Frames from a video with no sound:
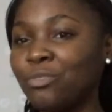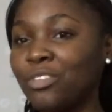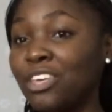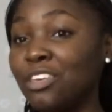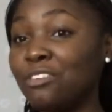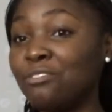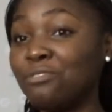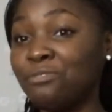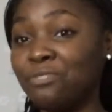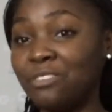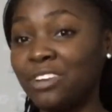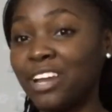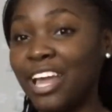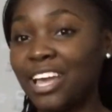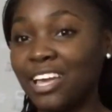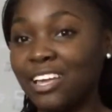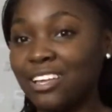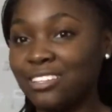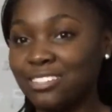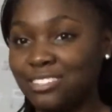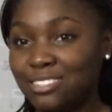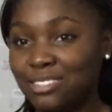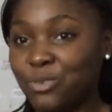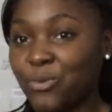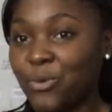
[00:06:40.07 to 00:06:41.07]
if like
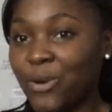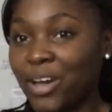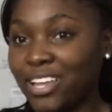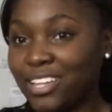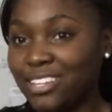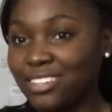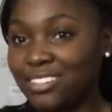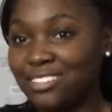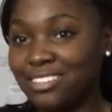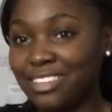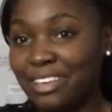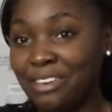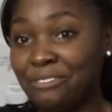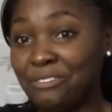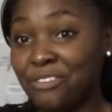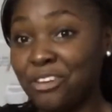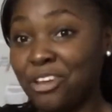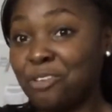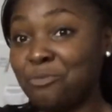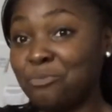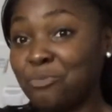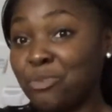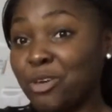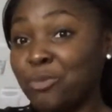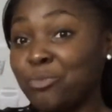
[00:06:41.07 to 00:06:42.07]
it's quite a
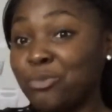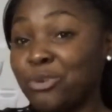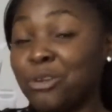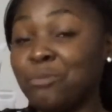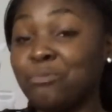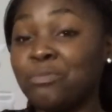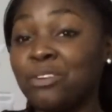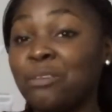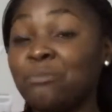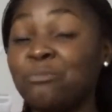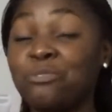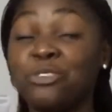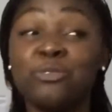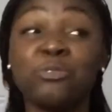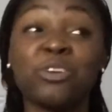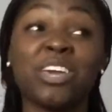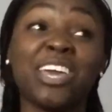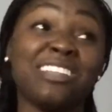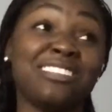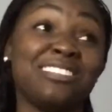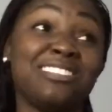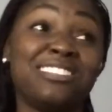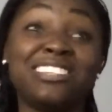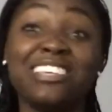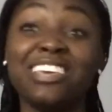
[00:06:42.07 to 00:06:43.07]
very big problem, you
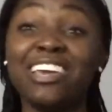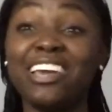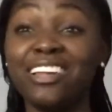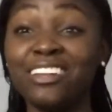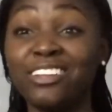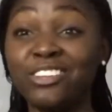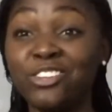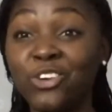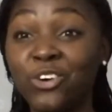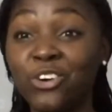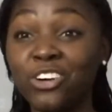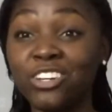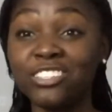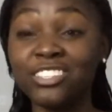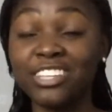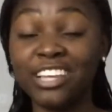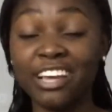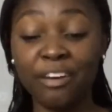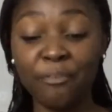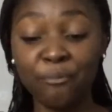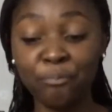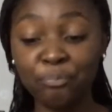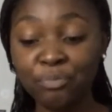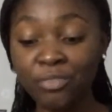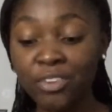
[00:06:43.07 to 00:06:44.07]
can see a doctor,